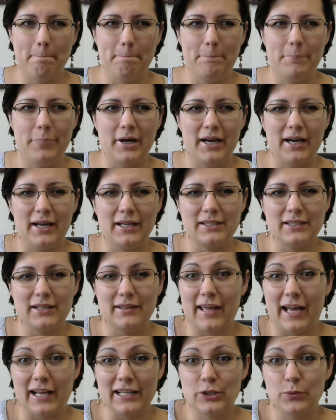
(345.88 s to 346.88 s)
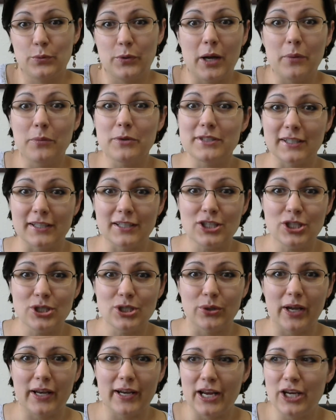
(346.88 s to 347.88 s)
But that's what I was into.
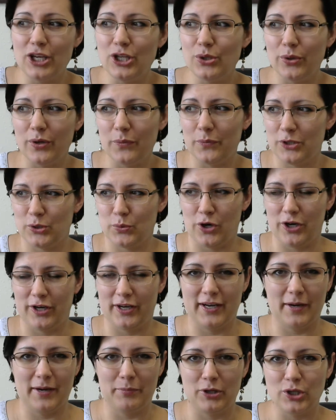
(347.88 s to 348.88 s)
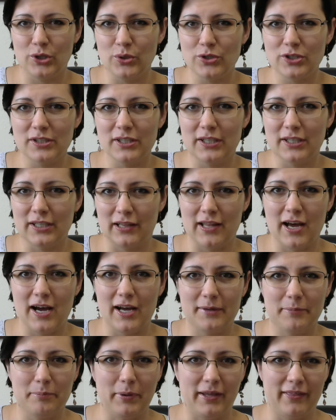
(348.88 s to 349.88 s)
And I knew it was working. I've been using it a
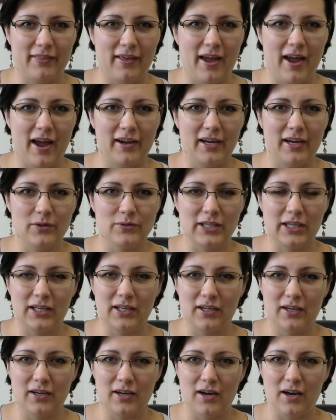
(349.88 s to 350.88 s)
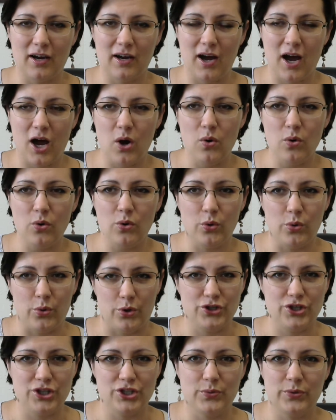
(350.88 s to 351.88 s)
lot by then. And I was like, how
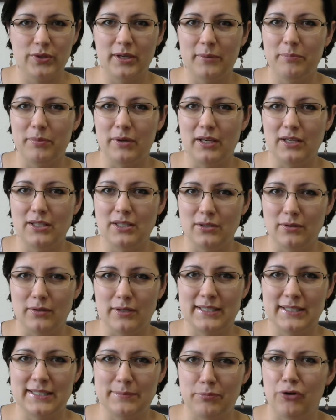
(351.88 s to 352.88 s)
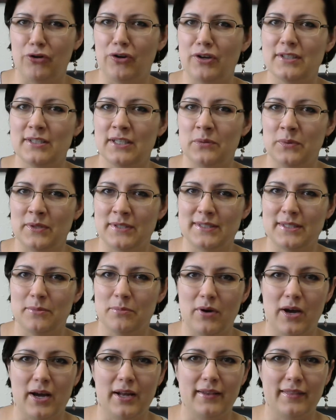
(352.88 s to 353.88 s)
gorgeous would it be to experience it with
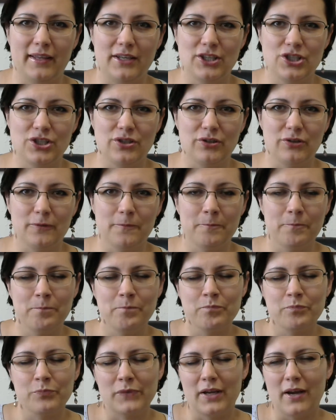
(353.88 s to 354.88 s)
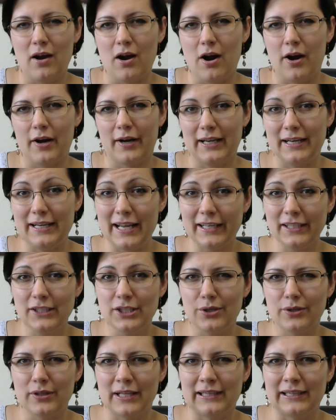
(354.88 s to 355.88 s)
someone that you are connected
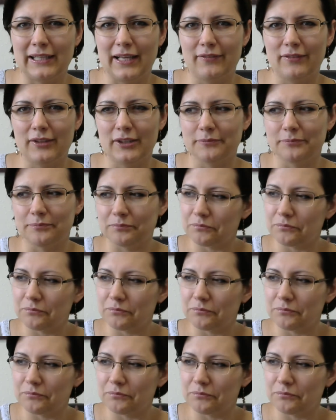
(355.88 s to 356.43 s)
on that level?